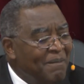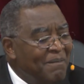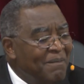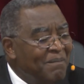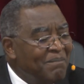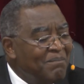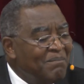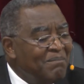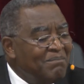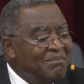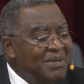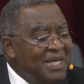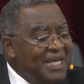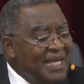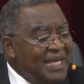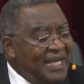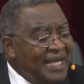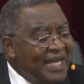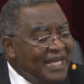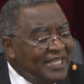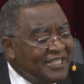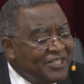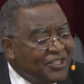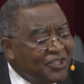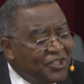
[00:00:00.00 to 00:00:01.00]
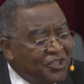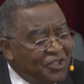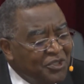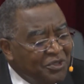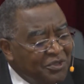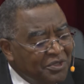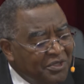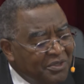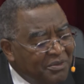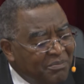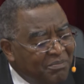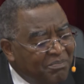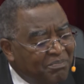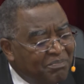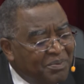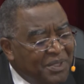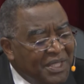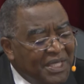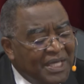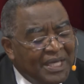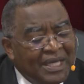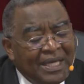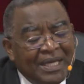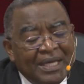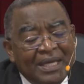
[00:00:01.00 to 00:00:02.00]
minutes should
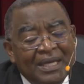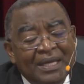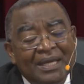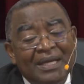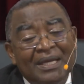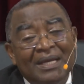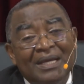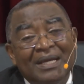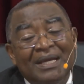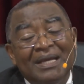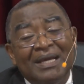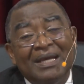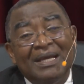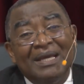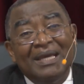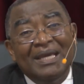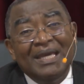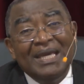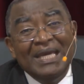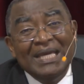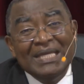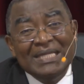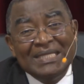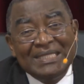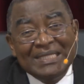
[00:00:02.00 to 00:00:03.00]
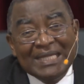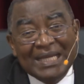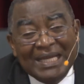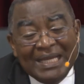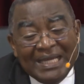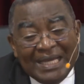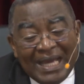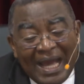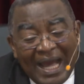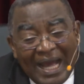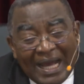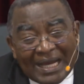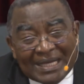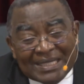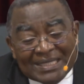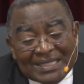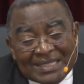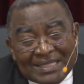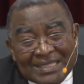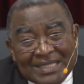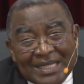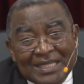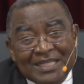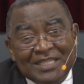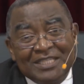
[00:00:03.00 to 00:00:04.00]
be easily
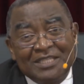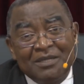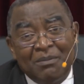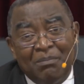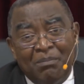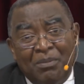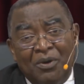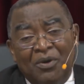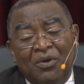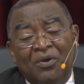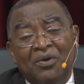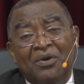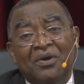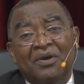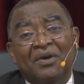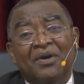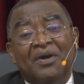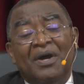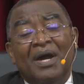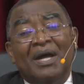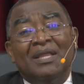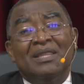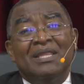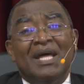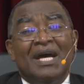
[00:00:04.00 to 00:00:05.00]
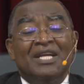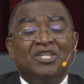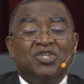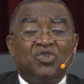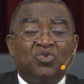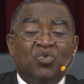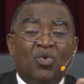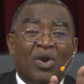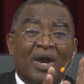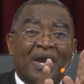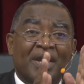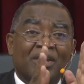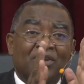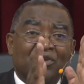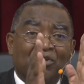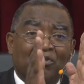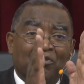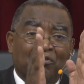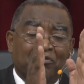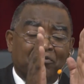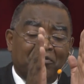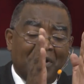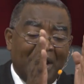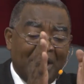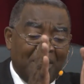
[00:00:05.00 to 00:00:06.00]
accessible, and that's why you
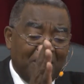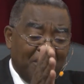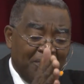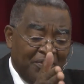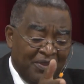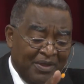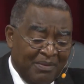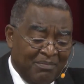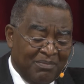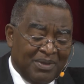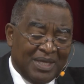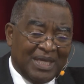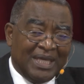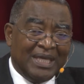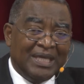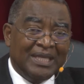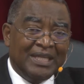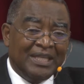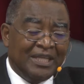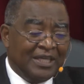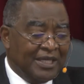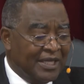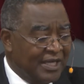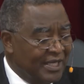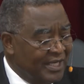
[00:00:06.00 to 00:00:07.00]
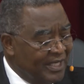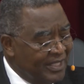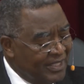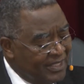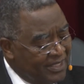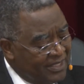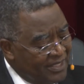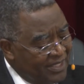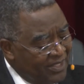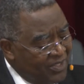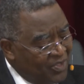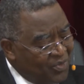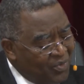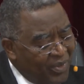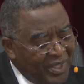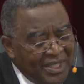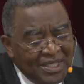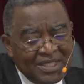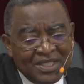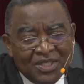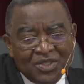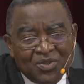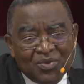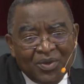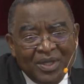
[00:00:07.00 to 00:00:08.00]
file them in years,
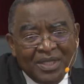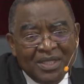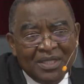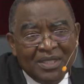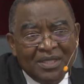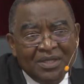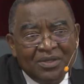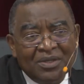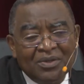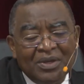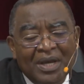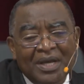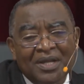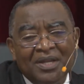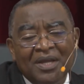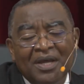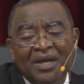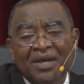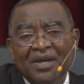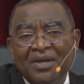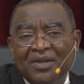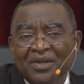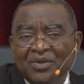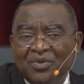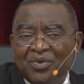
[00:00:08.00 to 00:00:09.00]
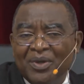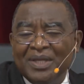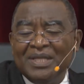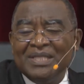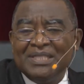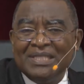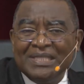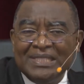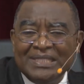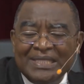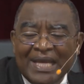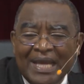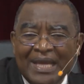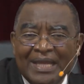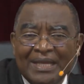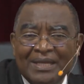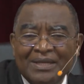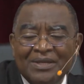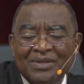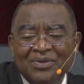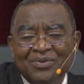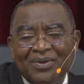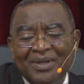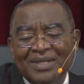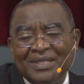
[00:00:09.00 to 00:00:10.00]
2010,
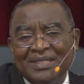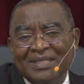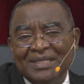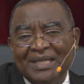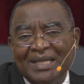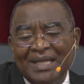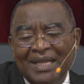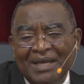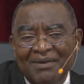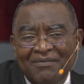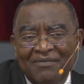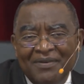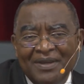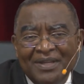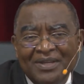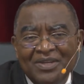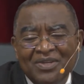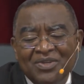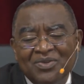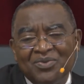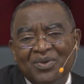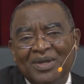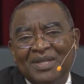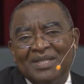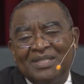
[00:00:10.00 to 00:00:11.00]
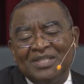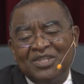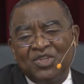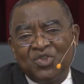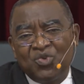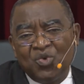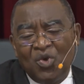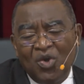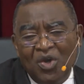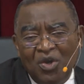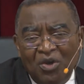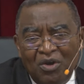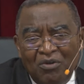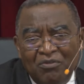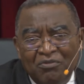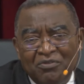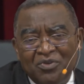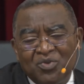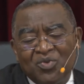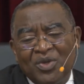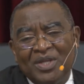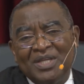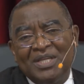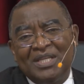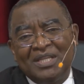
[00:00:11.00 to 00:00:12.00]
2011,
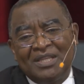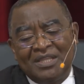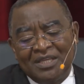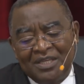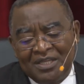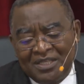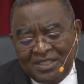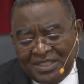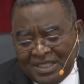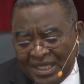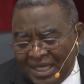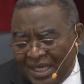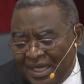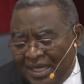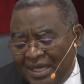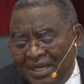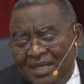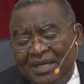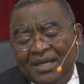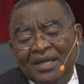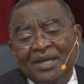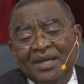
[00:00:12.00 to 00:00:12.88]
2012, 2013,